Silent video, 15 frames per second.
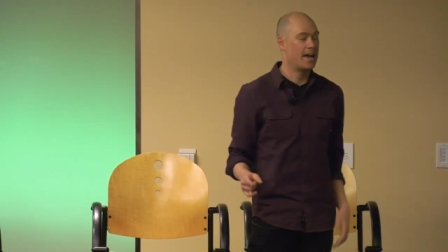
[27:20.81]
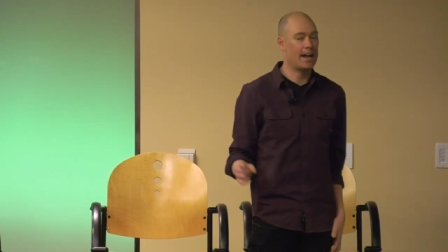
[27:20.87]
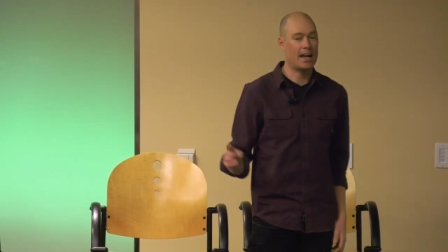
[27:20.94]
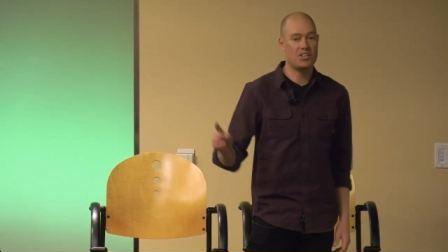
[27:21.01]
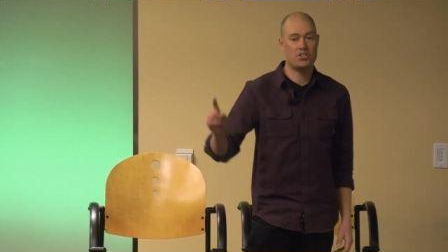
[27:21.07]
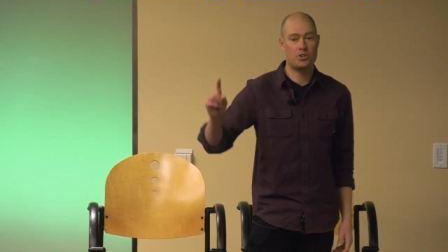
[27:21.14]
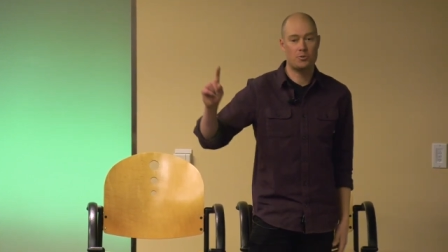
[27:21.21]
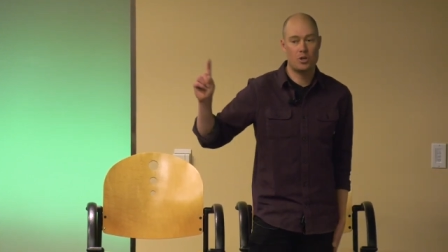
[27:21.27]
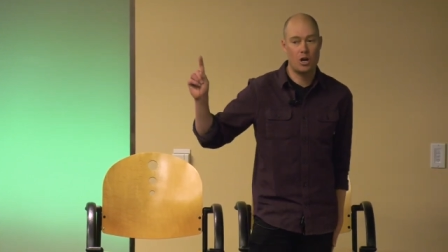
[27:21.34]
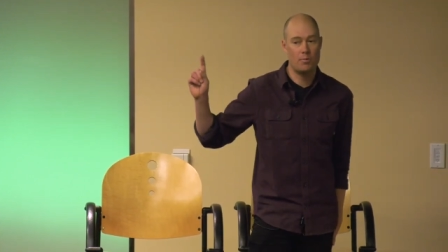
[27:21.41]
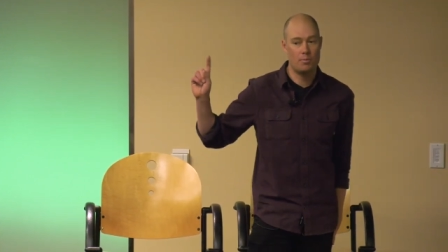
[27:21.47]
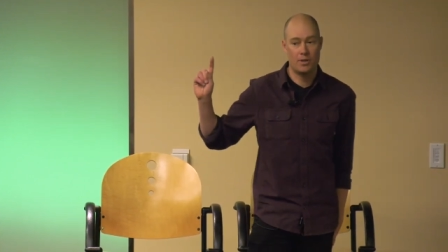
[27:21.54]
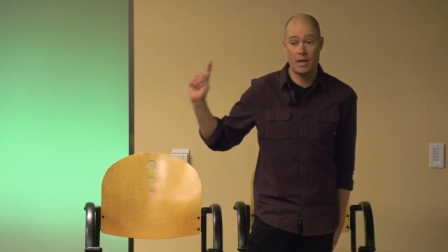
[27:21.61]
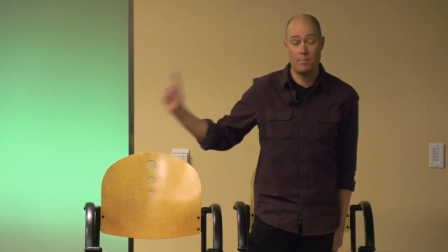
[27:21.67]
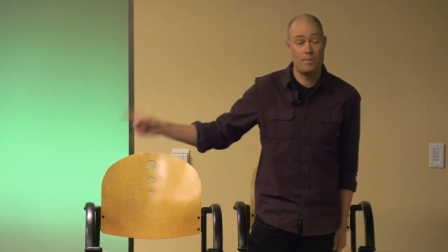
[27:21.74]
and I should
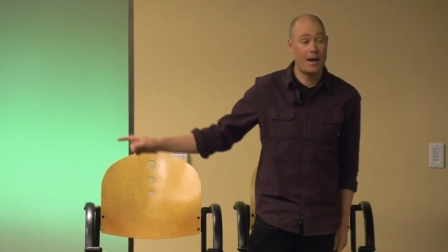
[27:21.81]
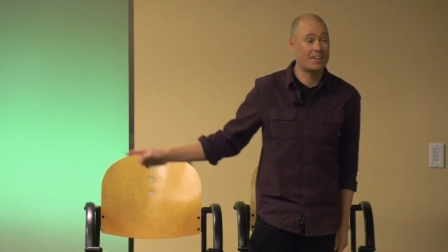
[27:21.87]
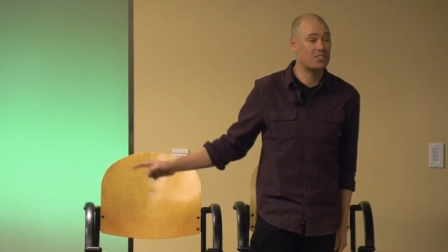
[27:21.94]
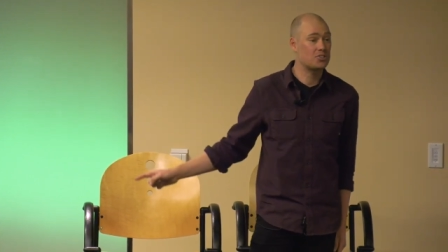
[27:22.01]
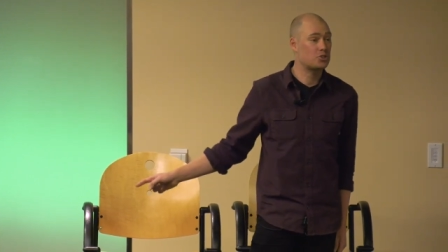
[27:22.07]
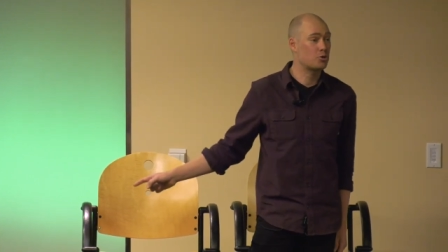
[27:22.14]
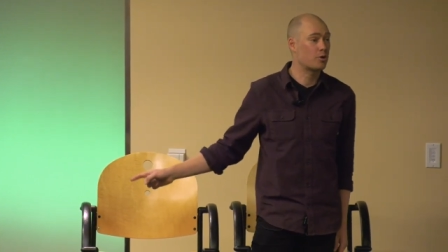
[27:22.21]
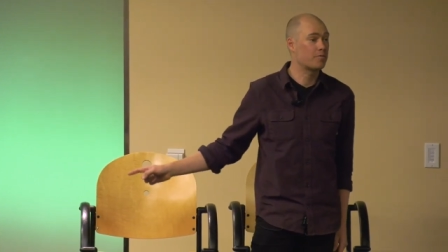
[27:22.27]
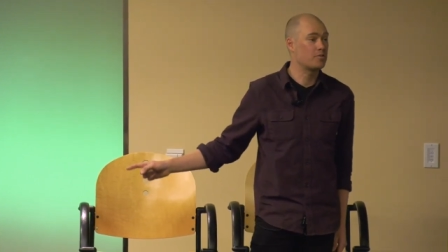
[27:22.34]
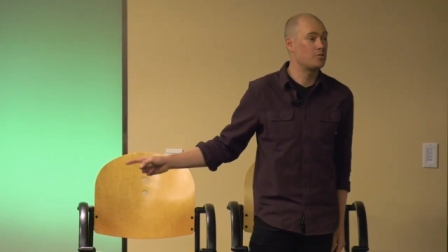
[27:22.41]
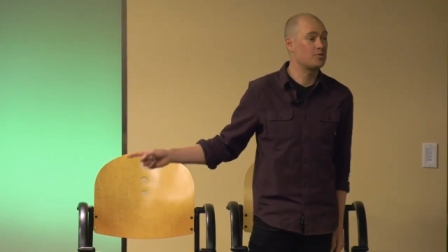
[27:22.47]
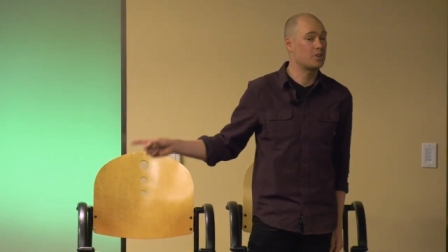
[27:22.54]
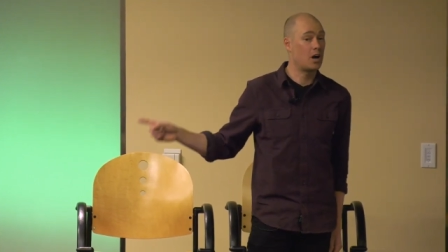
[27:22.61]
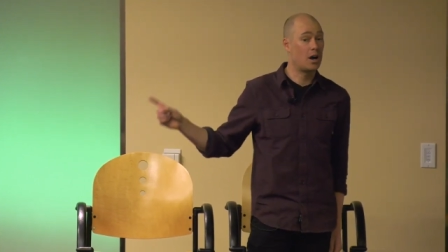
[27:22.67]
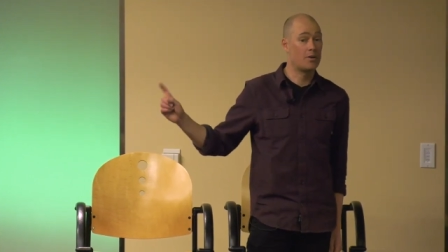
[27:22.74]
get back to Tour of
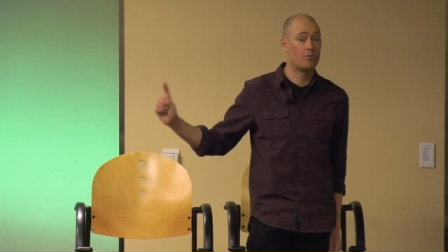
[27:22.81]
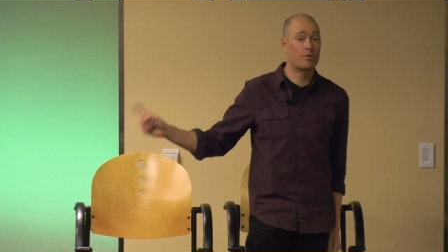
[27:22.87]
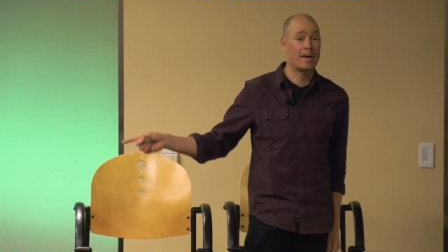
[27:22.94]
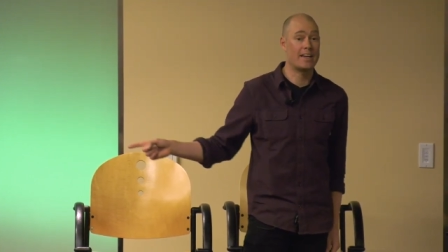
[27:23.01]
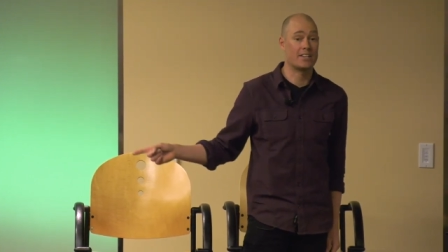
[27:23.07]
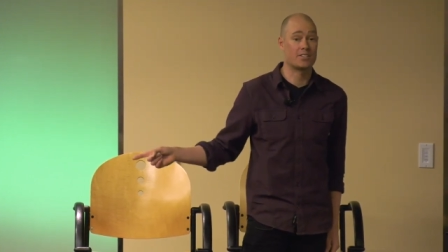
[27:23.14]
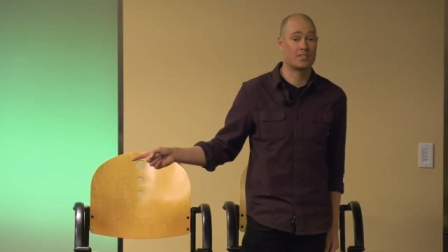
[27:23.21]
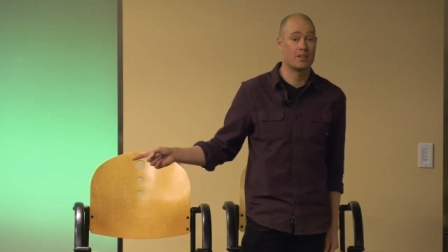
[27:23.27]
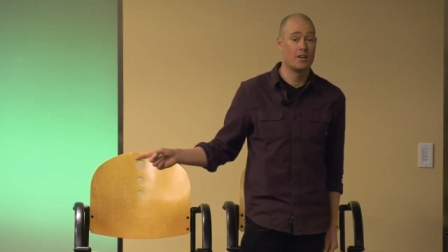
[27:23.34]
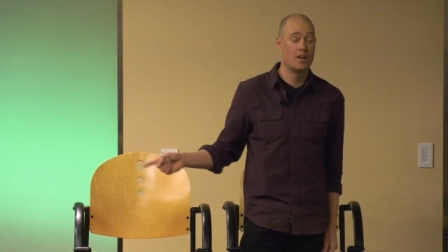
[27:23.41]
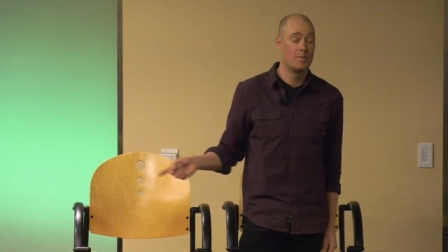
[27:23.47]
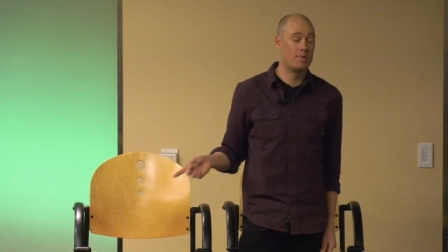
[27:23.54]
Utah and race,